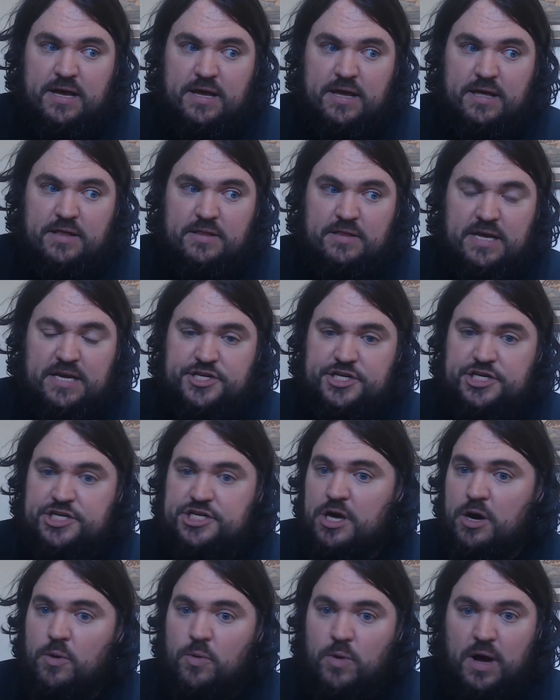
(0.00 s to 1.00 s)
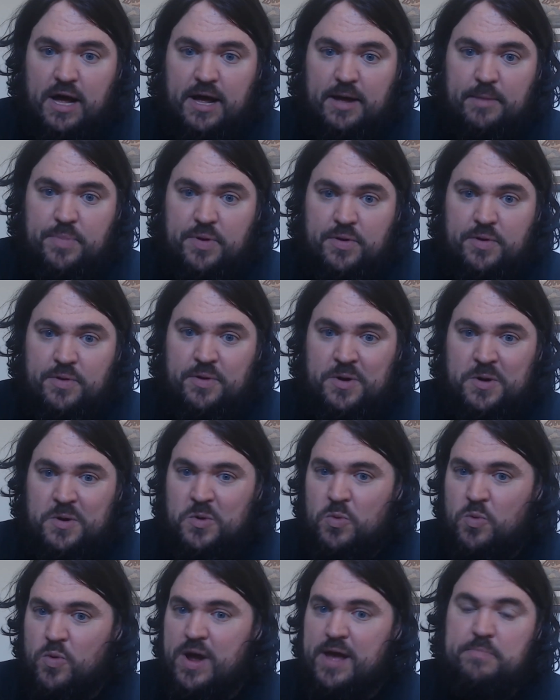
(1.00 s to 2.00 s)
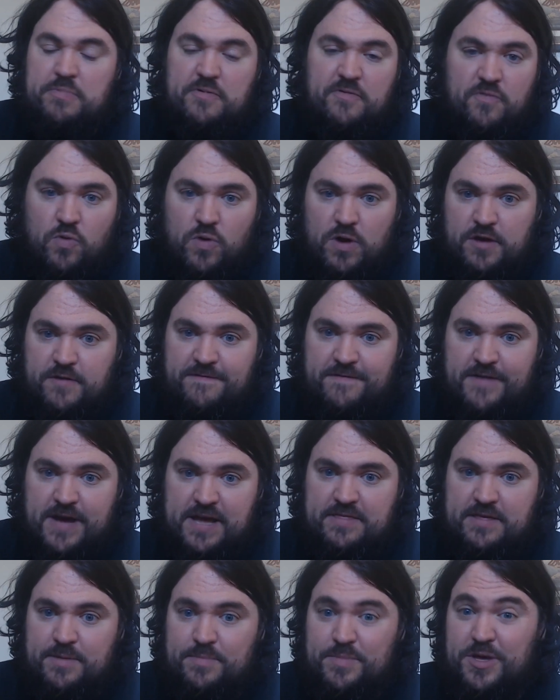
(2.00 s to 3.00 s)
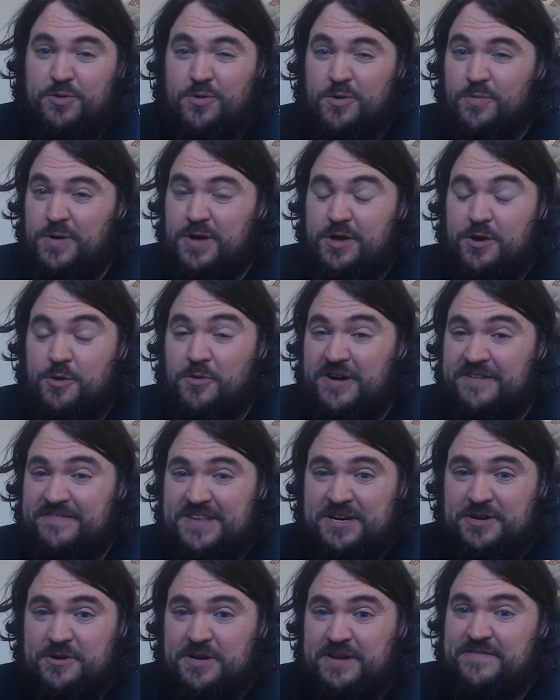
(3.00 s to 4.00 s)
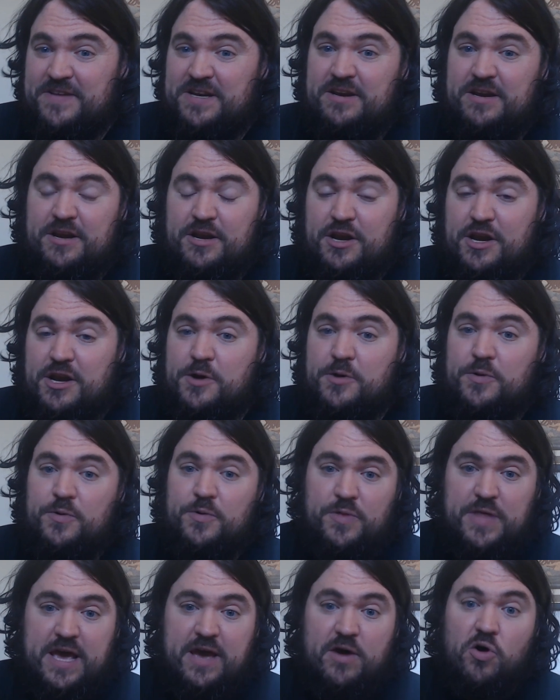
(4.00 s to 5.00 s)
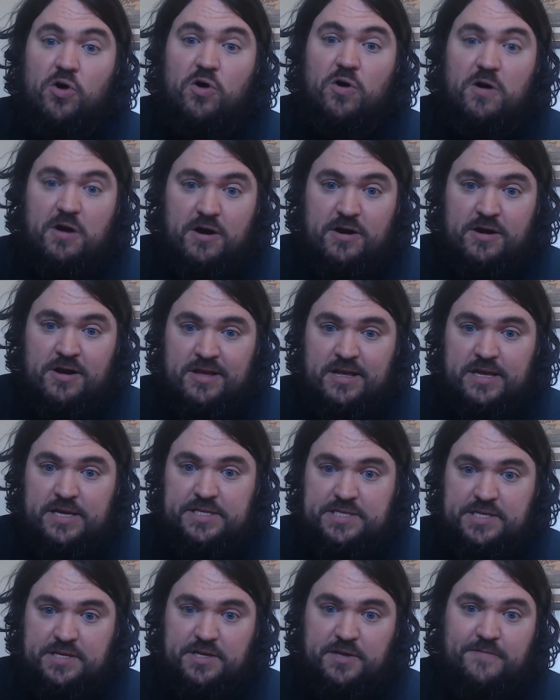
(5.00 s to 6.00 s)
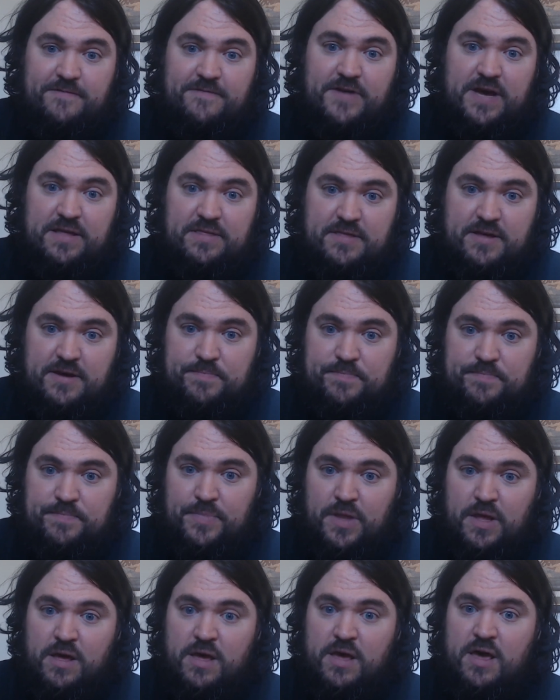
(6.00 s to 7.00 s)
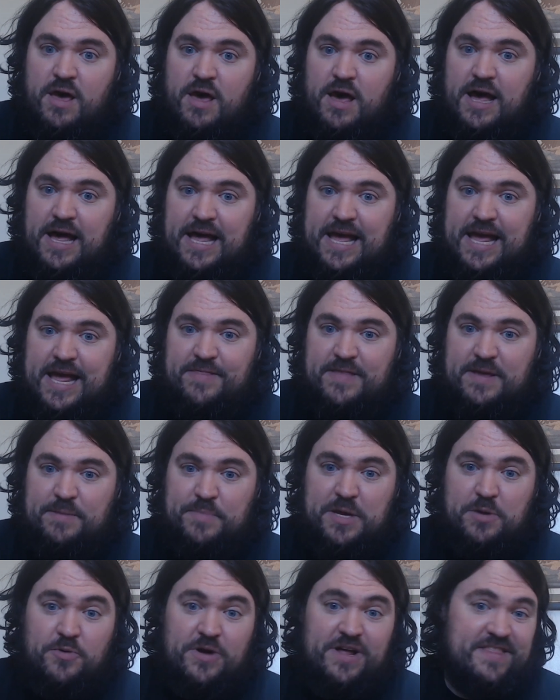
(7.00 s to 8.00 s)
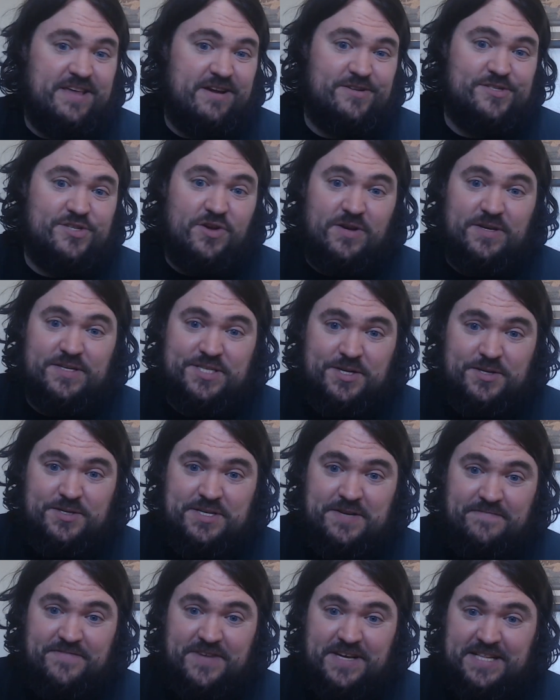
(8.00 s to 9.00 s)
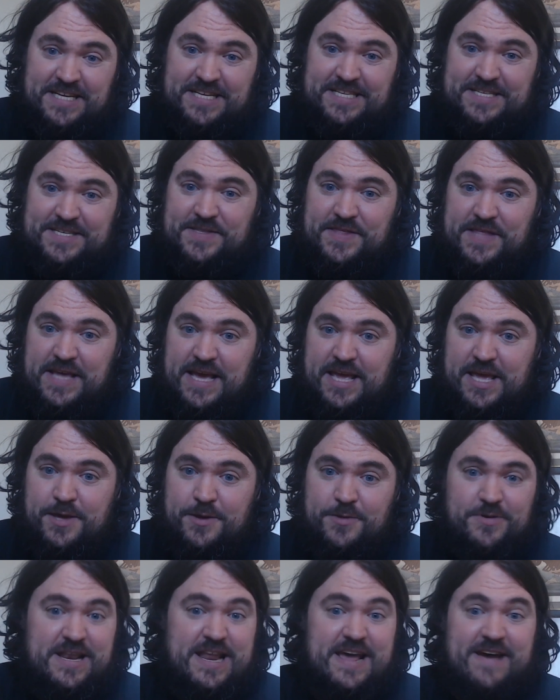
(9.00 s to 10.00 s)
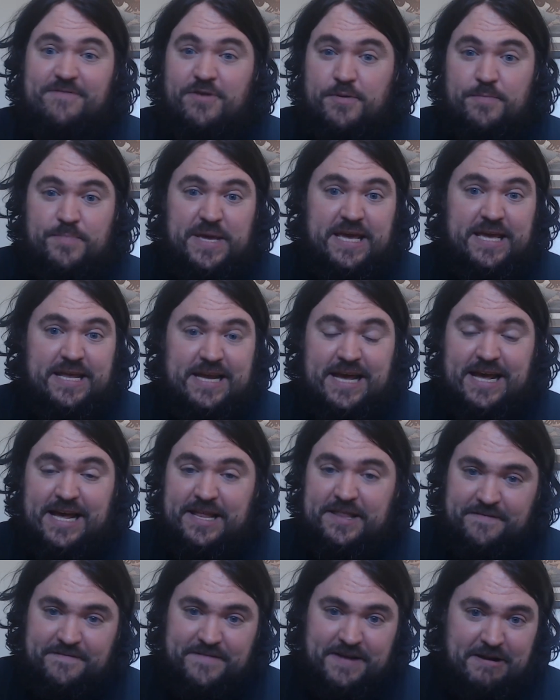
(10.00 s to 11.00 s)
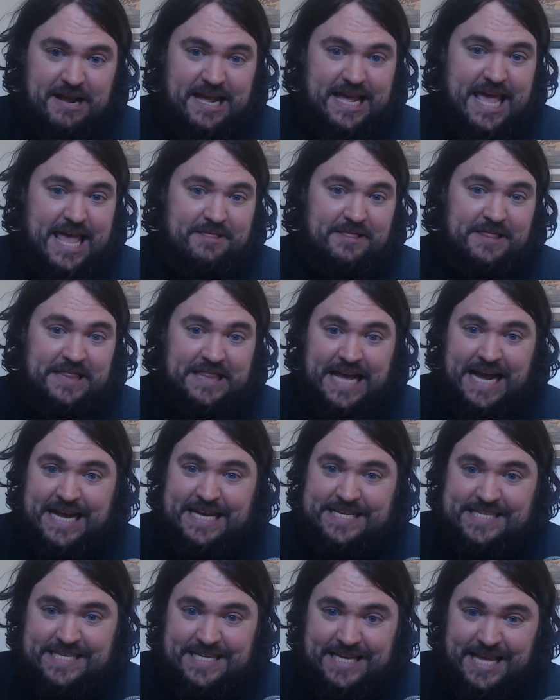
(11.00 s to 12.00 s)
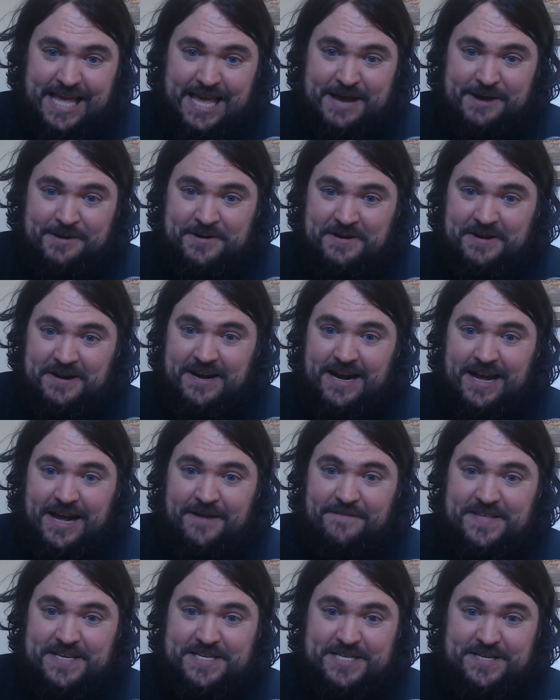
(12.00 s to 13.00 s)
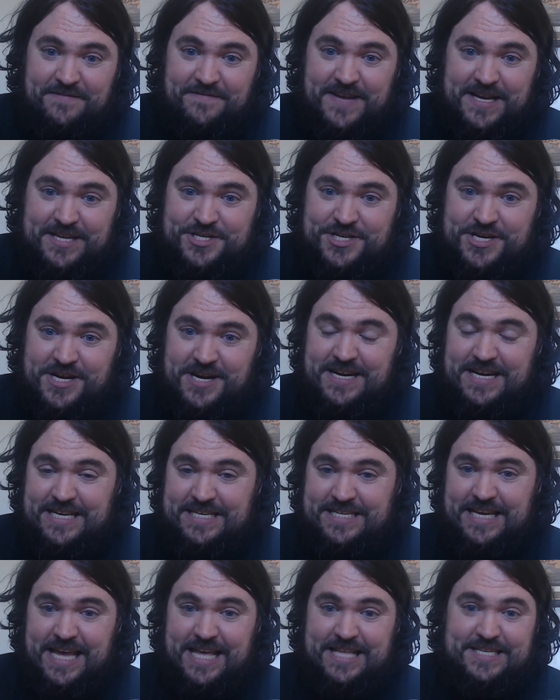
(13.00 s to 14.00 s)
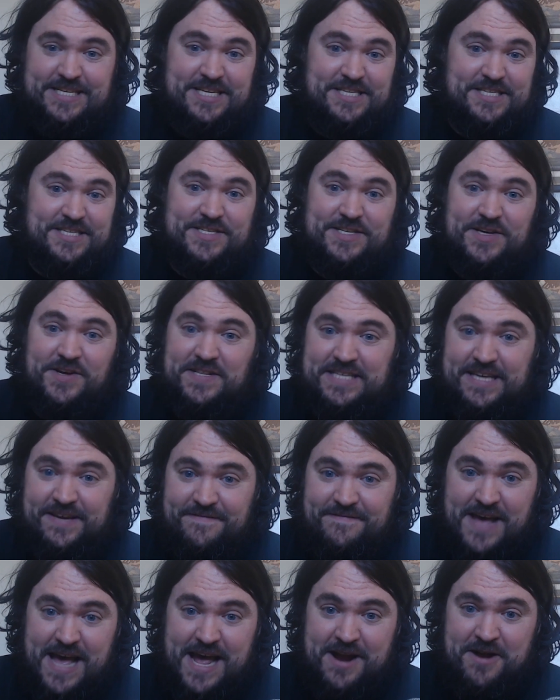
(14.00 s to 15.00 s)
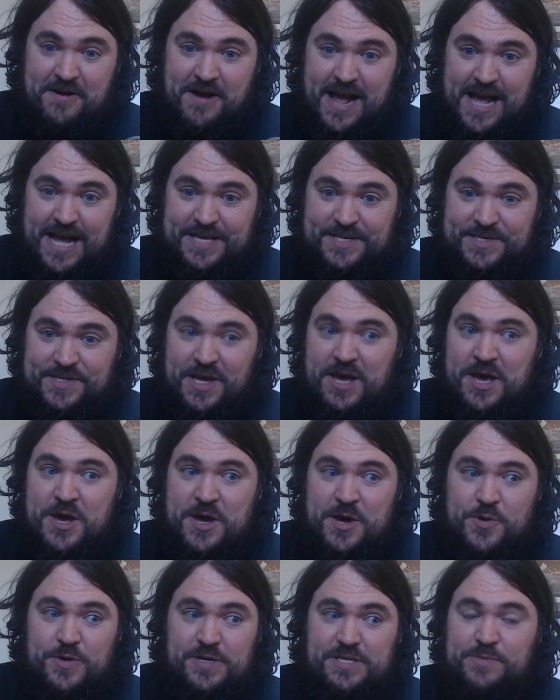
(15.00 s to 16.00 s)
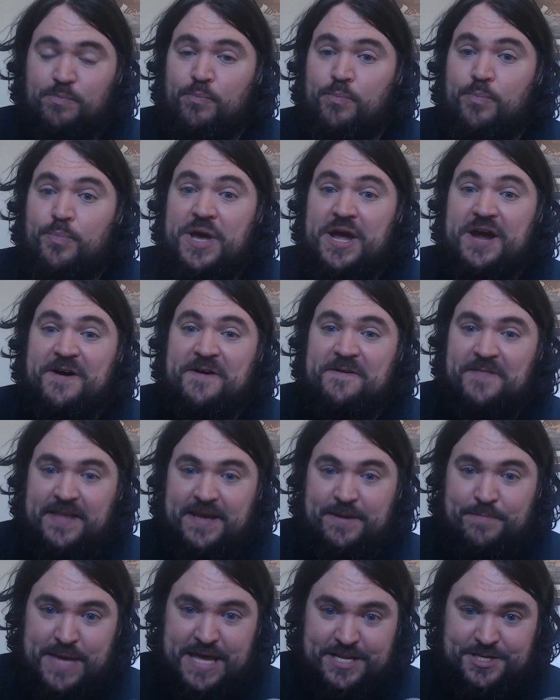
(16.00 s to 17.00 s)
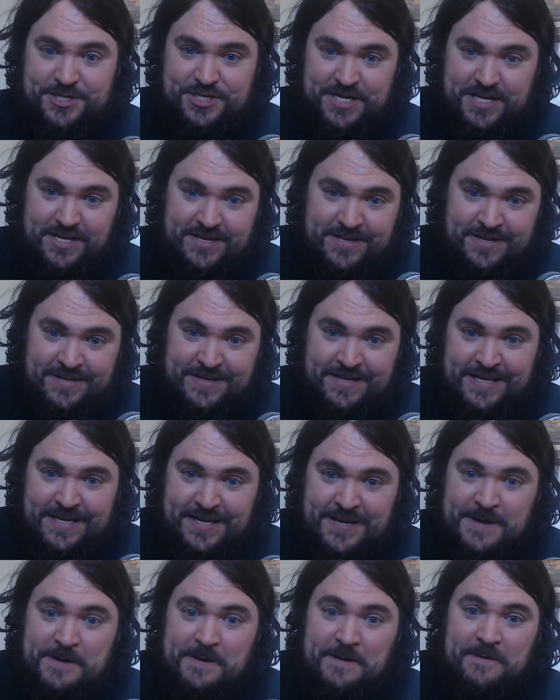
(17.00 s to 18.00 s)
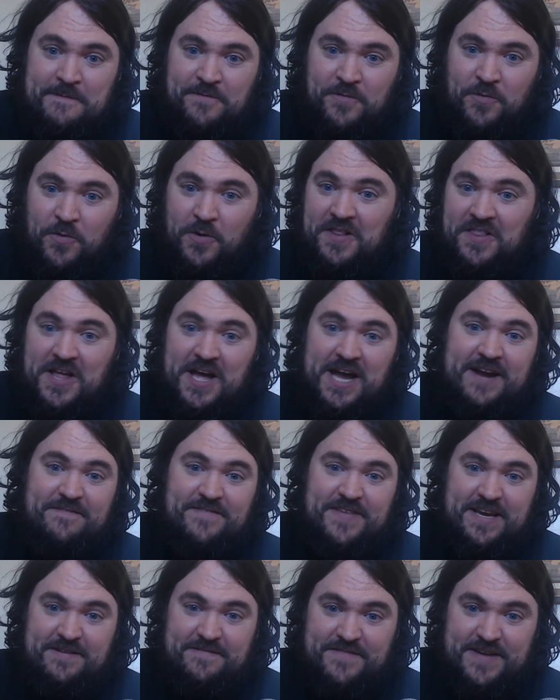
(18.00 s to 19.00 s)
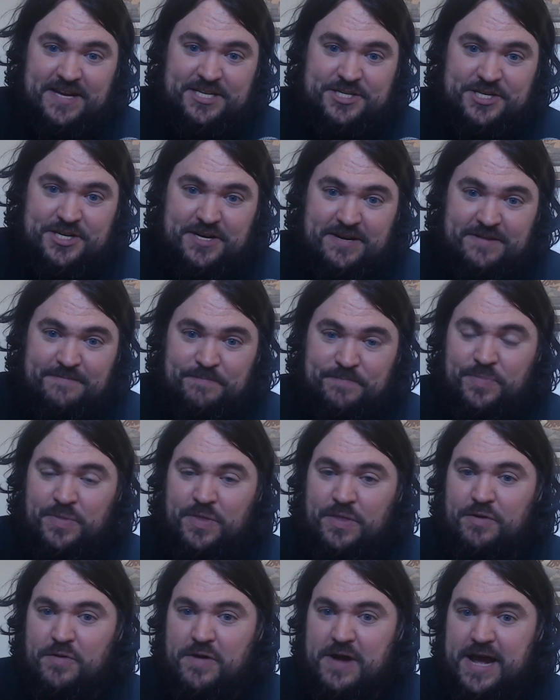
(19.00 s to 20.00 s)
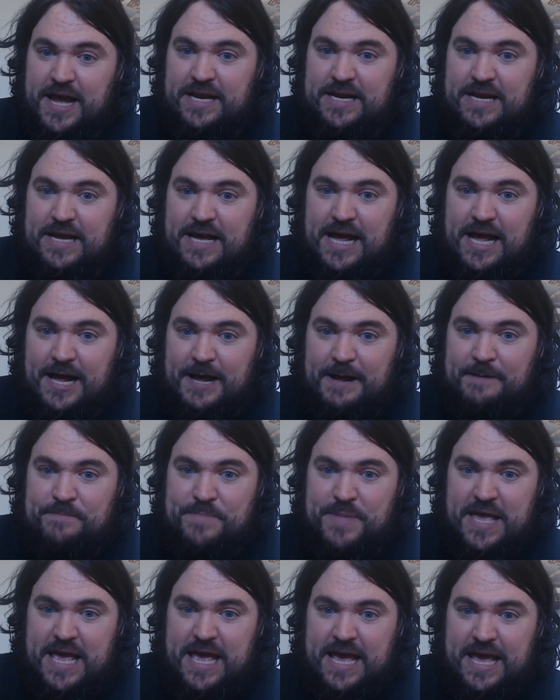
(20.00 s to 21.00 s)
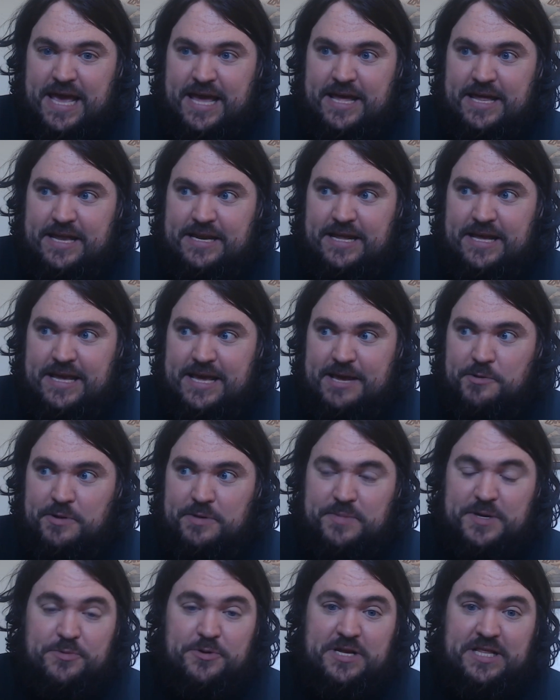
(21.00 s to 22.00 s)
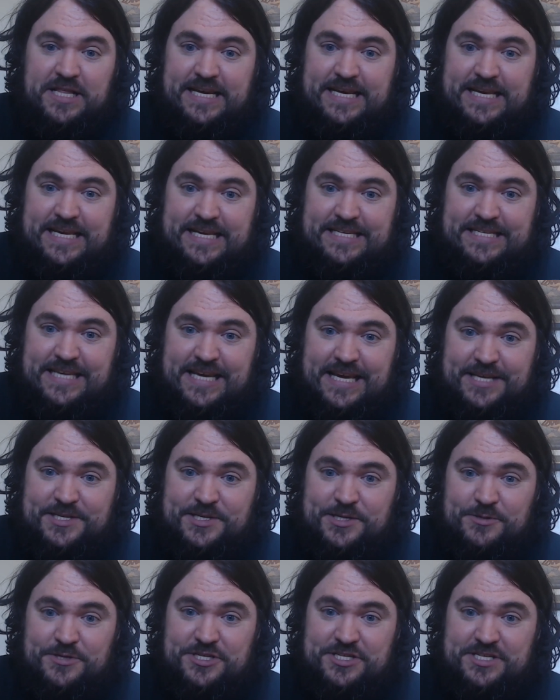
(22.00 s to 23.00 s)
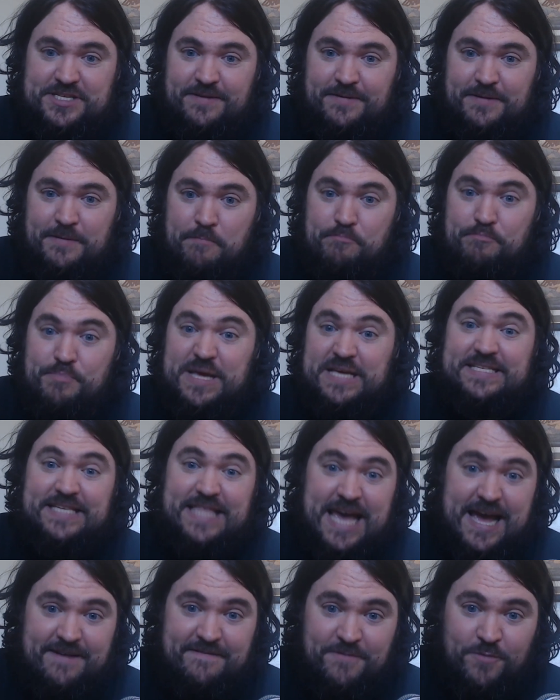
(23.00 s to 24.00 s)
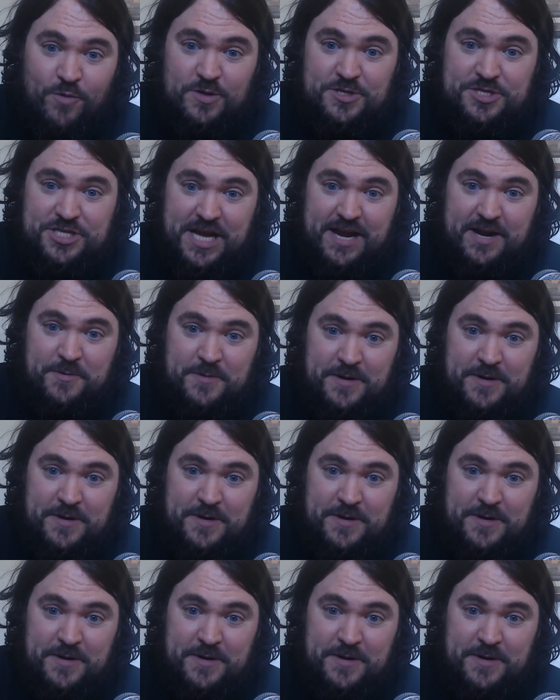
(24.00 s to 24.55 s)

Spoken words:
they show up right before you fight them. You often don't even know who they are until you fight them. And then meanwhile, there's also some villains that you never meet. The very last encounter of this adventure is against Consaldi Fire Eyes, who is barely mentioned for a lot of the adventure, right? And it would be really easy to just miss that foreshadowing.